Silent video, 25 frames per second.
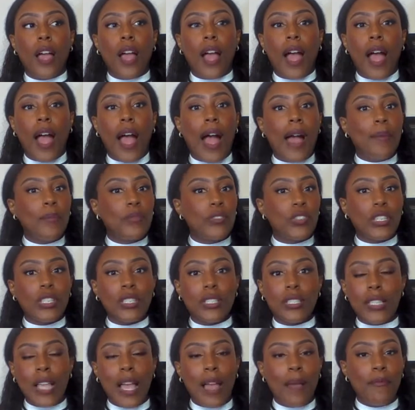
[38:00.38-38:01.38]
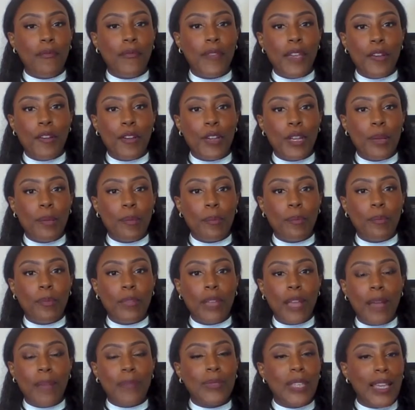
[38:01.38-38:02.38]
I'm
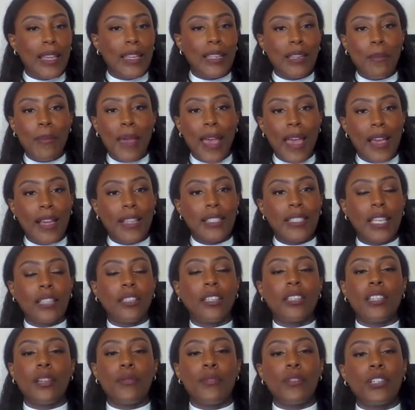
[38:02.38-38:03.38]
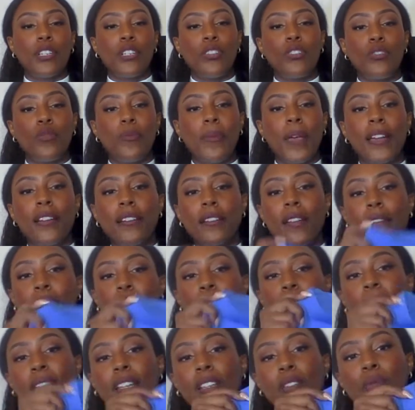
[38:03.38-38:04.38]
taken aback, because I thought they were going to do better.
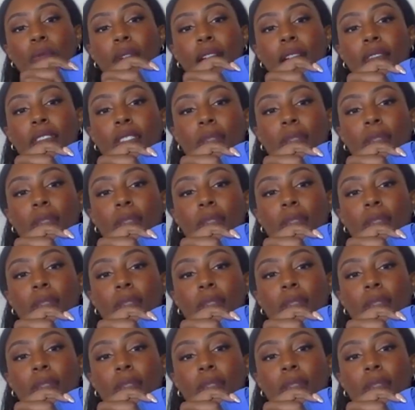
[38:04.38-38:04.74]
Everybody raves